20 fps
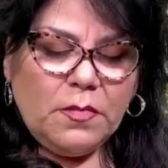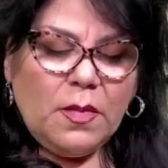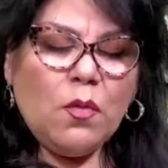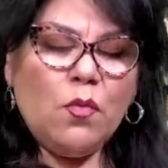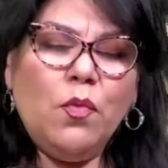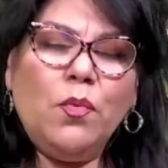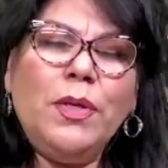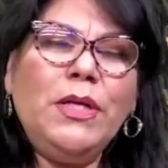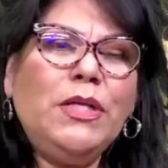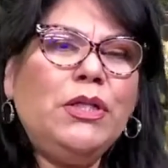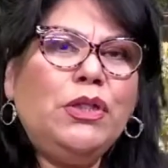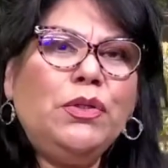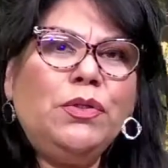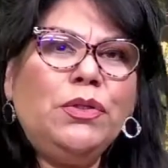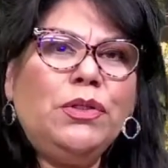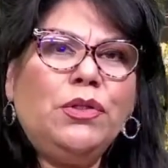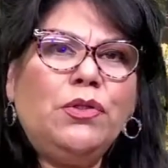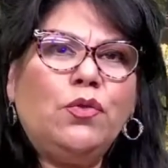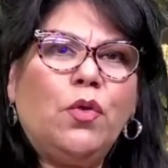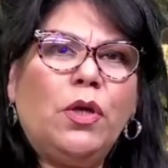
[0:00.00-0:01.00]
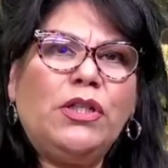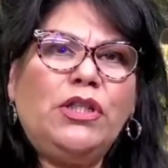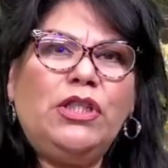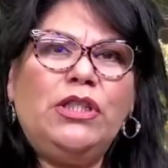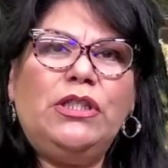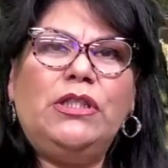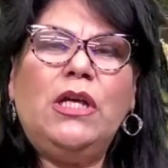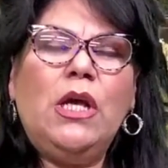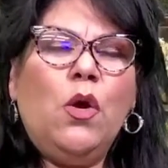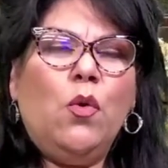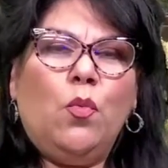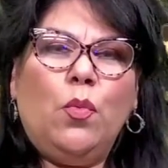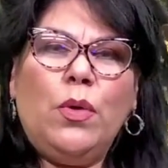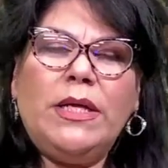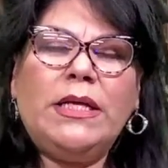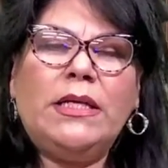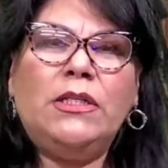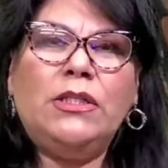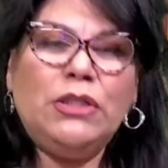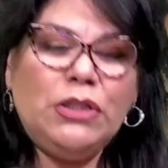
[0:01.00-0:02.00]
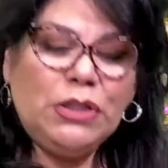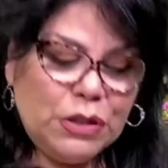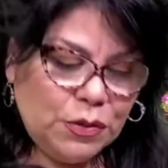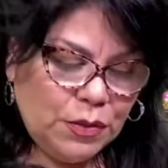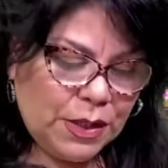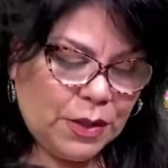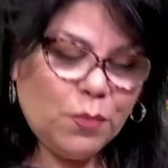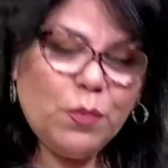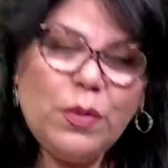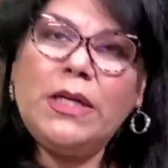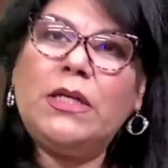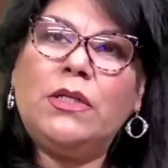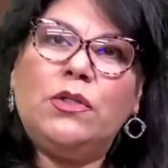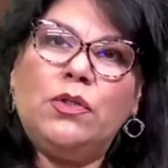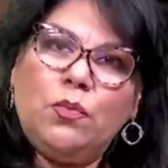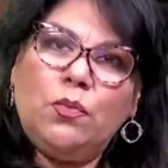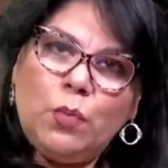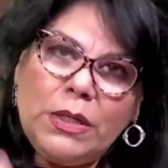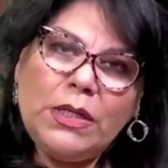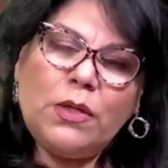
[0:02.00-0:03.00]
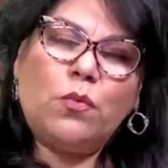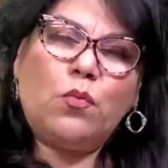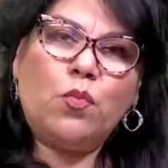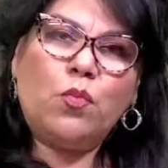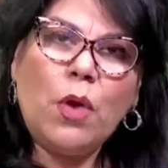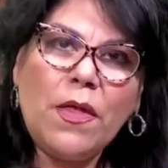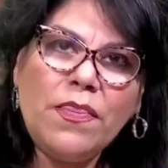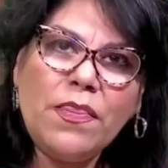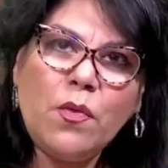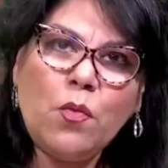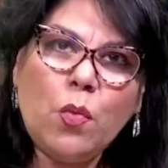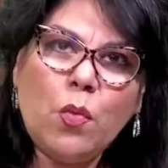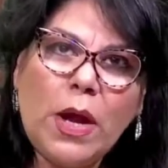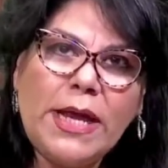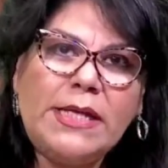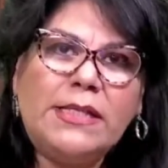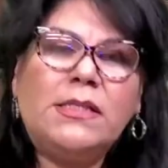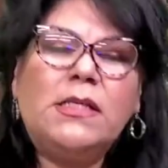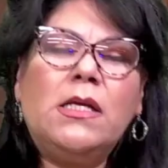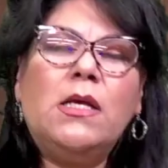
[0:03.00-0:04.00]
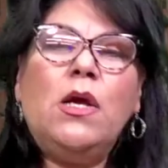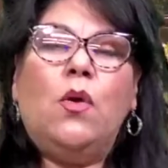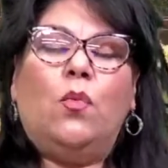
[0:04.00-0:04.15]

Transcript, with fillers: when we do it through Christ Jesus, we can do it. We can we can run the race.